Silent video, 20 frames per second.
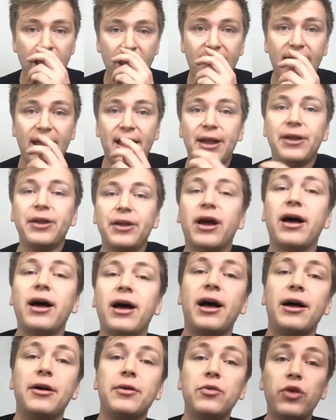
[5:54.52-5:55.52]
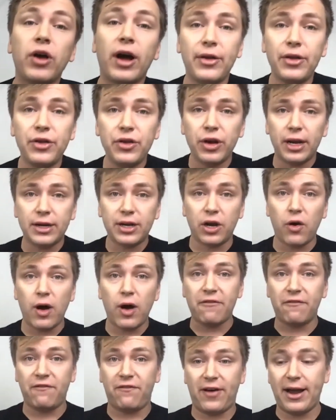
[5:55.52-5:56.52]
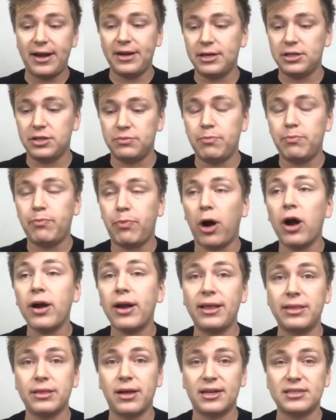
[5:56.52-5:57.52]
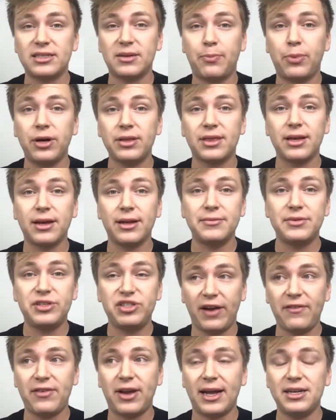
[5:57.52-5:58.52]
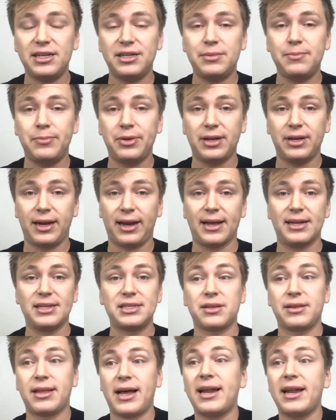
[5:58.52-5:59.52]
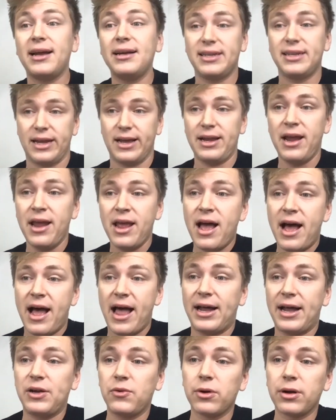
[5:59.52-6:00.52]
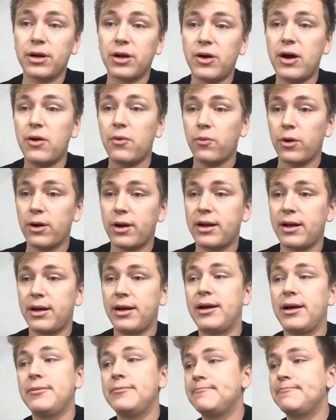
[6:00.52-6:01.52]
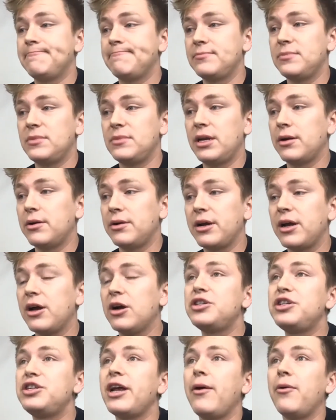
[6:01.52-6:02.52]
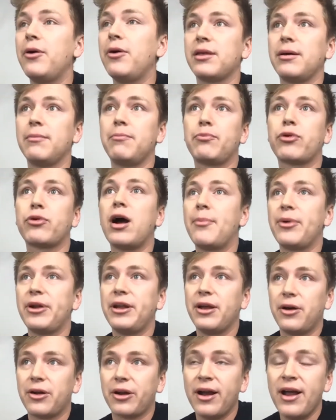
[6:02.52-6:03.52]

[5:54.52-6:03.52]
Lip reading: And you had to go out and find a parking lot to put the shaved ice building in. So that I did. I had to go out and work, negotiate with a property owner.